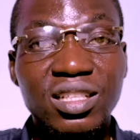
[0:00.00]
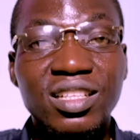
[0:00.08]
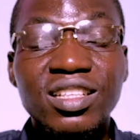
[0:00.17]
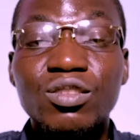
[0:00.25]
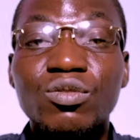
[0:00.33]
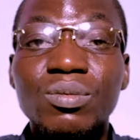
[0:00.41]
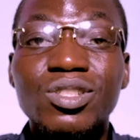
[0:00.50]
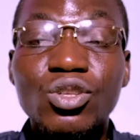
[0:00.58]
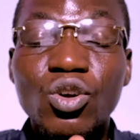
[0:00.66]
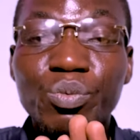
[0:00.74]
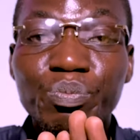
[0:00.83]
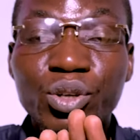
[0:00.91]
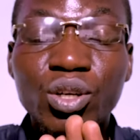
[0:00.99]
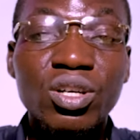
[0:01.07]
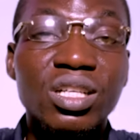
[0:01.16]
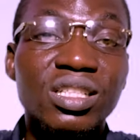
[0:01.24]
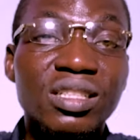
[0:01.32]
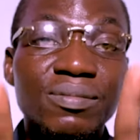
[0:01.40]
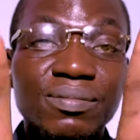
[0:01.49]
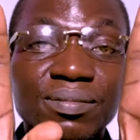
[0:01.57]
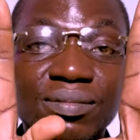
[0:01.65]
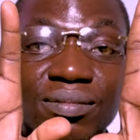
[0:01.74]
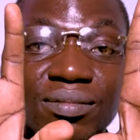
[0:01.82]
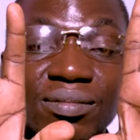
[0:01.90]
It will purely
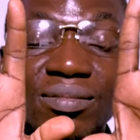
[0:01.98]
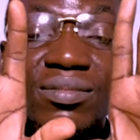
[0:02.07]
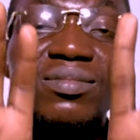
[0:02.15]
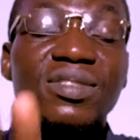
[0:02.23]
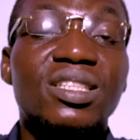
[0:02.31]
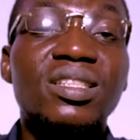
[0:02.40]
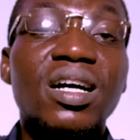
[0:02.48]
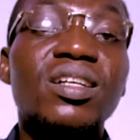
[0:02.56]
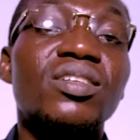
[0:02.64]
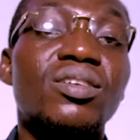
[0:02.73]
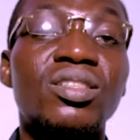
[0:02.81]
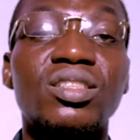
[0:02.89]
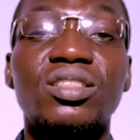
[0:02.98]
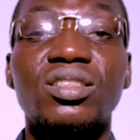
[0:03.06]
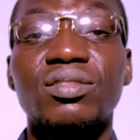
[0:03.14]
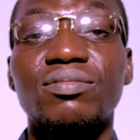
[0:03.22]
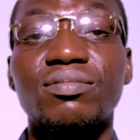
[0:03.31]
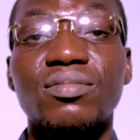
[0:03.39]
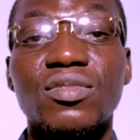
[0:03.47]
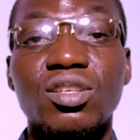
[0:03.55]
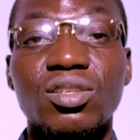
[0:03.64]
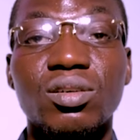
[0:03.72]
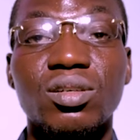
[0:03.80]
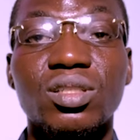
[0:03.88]
stand on the
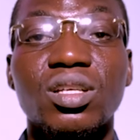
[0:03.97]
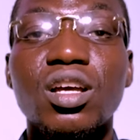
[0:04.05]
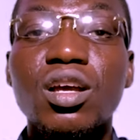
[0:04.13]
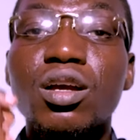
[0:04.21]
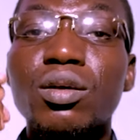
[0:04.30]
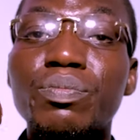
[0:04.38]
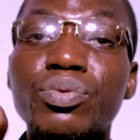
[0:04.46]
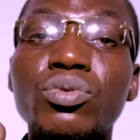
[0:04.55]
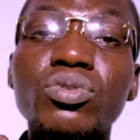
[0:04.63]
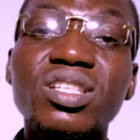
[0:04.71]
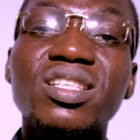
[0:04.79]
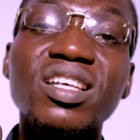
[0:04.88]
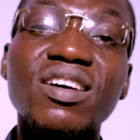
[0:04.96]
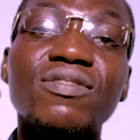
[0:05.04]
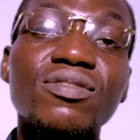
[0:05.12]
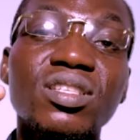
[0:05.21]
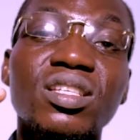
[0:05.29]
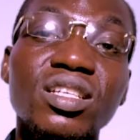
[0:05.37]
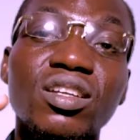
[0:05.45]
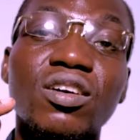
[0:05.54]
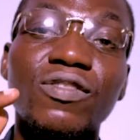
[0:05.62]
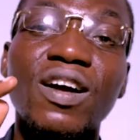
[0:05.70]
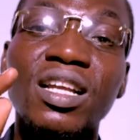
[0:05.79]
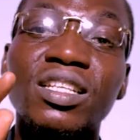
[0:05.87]
salt. Put 7 seeds
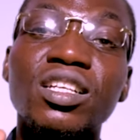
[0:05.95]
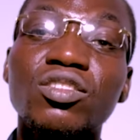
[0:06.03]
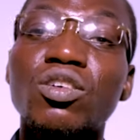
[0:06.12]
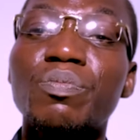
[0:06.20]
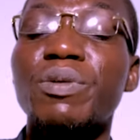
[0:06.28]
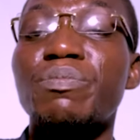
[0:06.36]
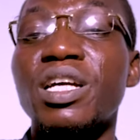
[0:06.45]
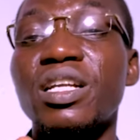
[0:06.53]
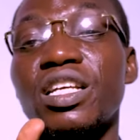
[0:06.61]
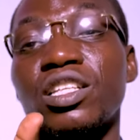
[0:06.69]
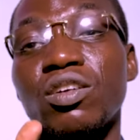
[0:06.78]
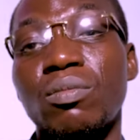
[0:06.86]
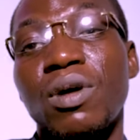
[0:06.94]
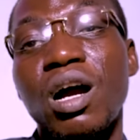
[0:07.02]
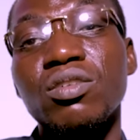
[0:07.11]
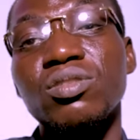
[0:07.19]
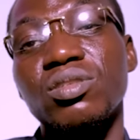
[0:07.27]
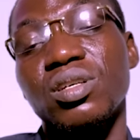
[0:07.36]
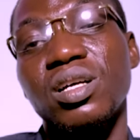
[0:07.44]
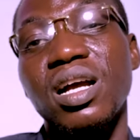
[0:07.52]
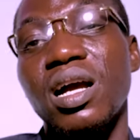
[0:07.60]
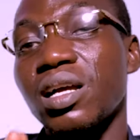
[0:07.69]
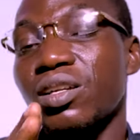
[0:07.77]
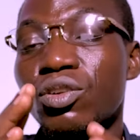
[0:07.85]
of alligator pepper in your mouth.
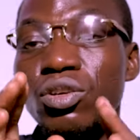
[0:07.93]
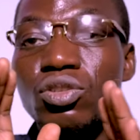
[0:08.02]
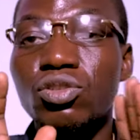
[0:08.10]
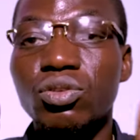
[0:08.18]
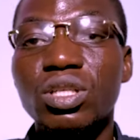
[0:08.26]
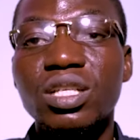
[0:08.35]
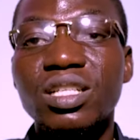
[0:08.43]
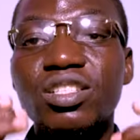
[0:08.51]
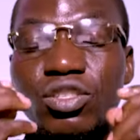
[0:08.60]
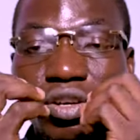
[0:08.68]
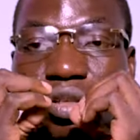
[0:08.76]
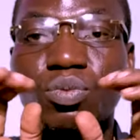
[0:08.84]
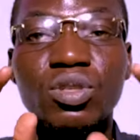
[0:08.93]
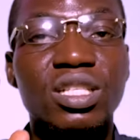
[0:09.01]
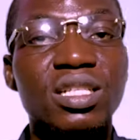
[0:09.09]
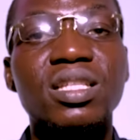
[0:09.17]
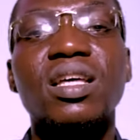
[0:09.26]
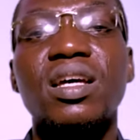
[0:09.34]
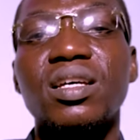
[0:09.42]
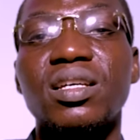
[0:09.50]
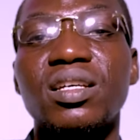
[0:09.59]
Don't chew it, just put it there.